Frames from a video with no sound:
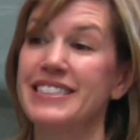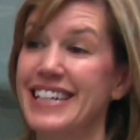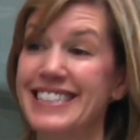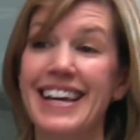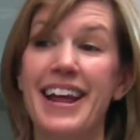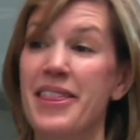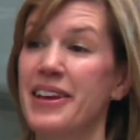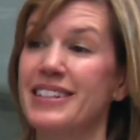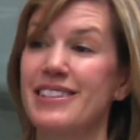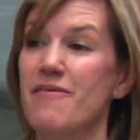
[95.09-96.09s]
As I said, I
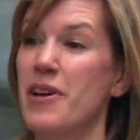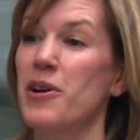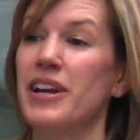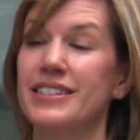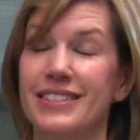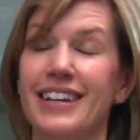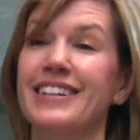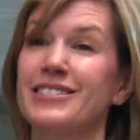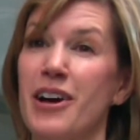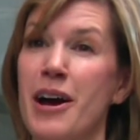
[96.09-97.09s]
think it's a very
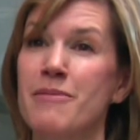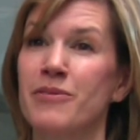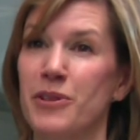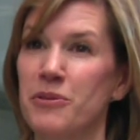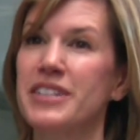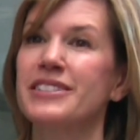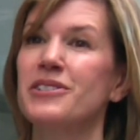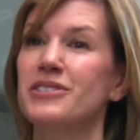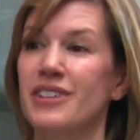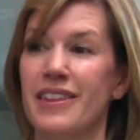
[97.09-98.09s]
exciting time for
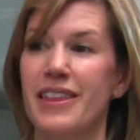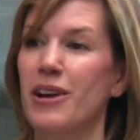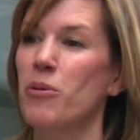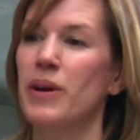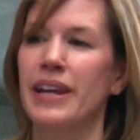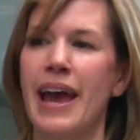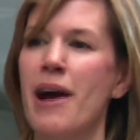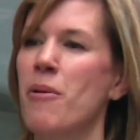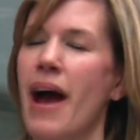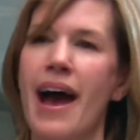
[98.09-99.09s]
research. I think we
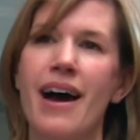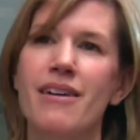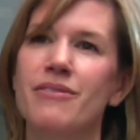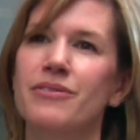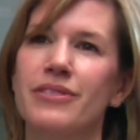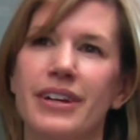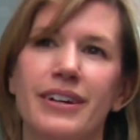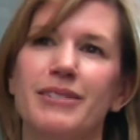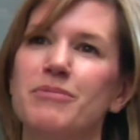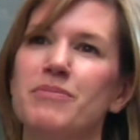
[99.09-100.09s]
now have
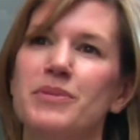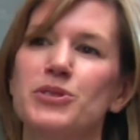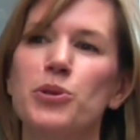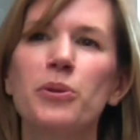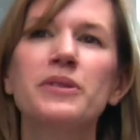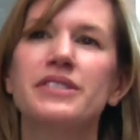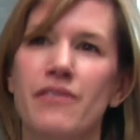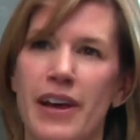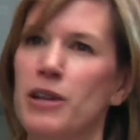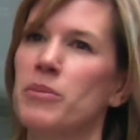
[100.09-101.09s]
the tools
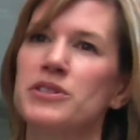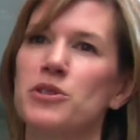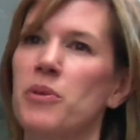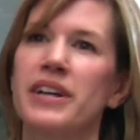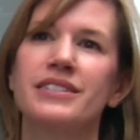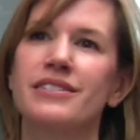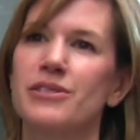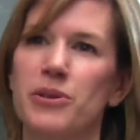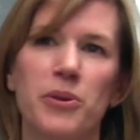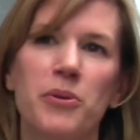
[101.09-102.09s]
available to us
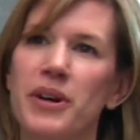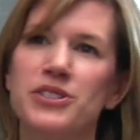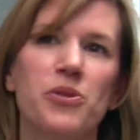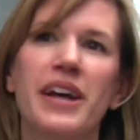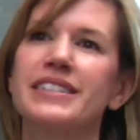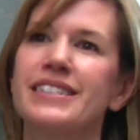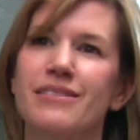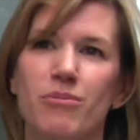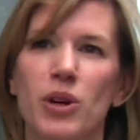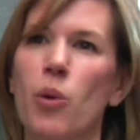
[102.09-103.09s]
to
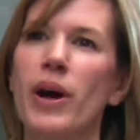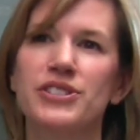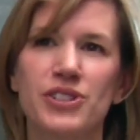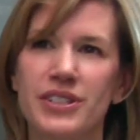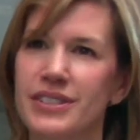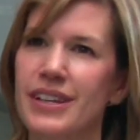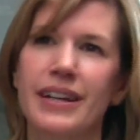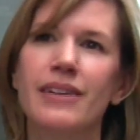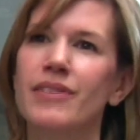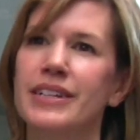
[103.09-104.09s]
address questions
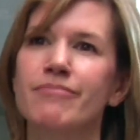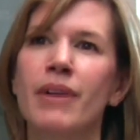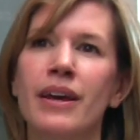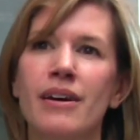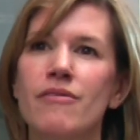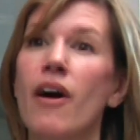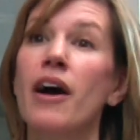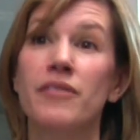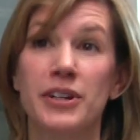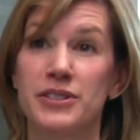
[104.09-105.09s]
that even
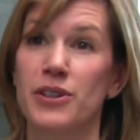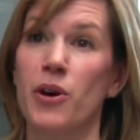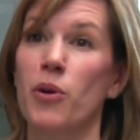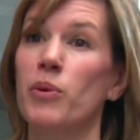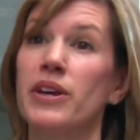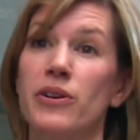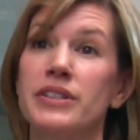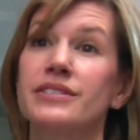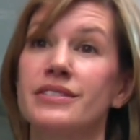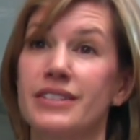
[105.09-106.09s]
five years ago we
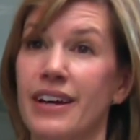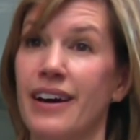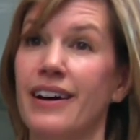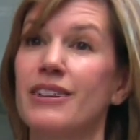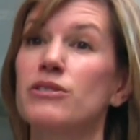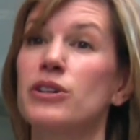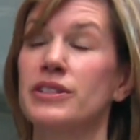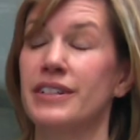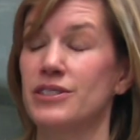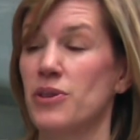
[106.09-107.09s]
couldn't uh,
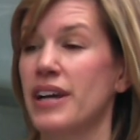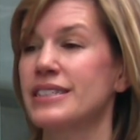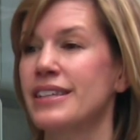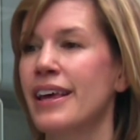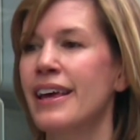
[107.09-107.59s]
couldn't address.